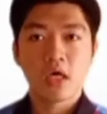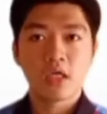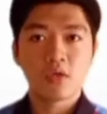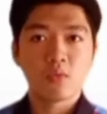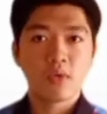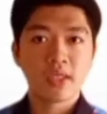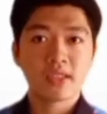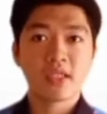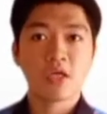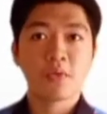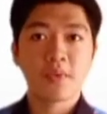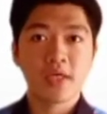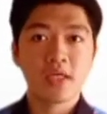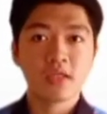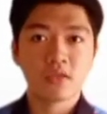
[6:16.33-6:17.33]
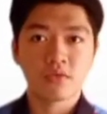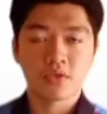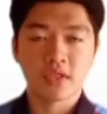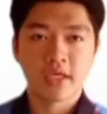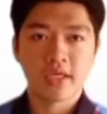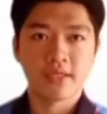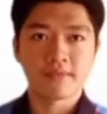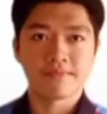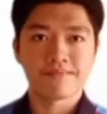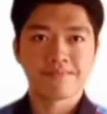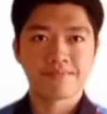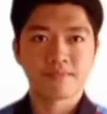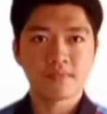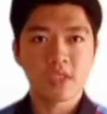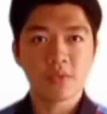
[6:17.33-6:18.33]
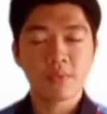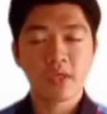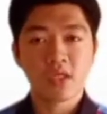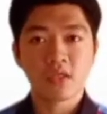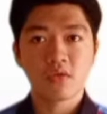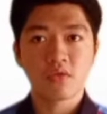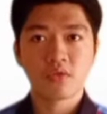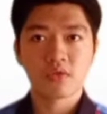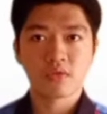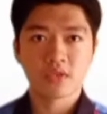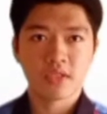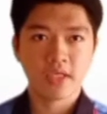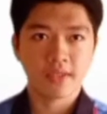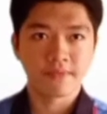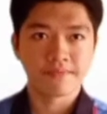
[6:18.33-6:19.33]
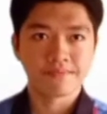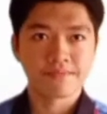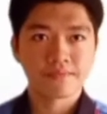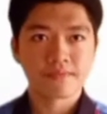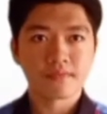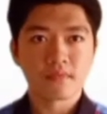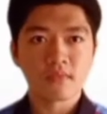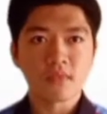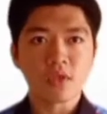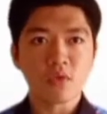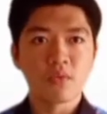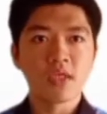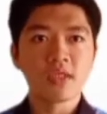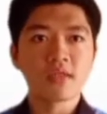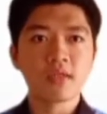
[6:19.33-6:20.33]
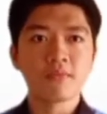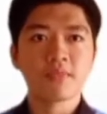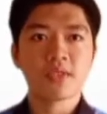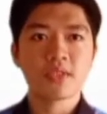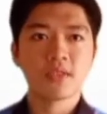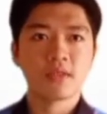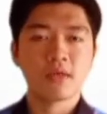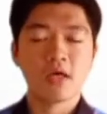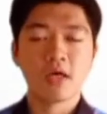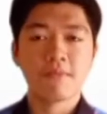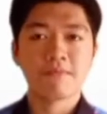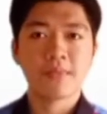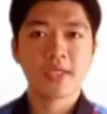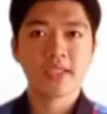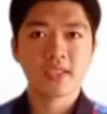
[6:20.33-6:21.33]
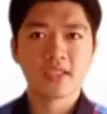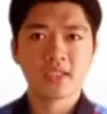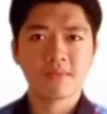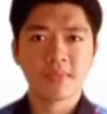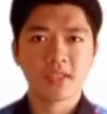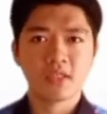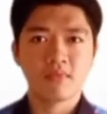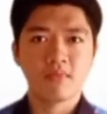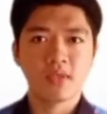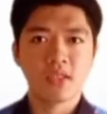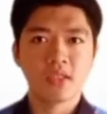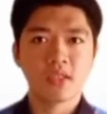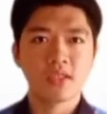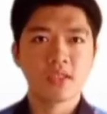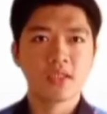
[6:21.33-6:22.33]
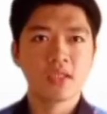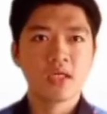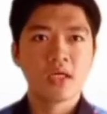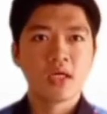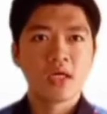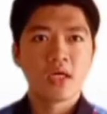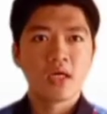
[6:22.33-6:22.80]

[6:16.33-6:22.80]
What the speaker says: and what they will to share. They will going to share. One thing participative leaders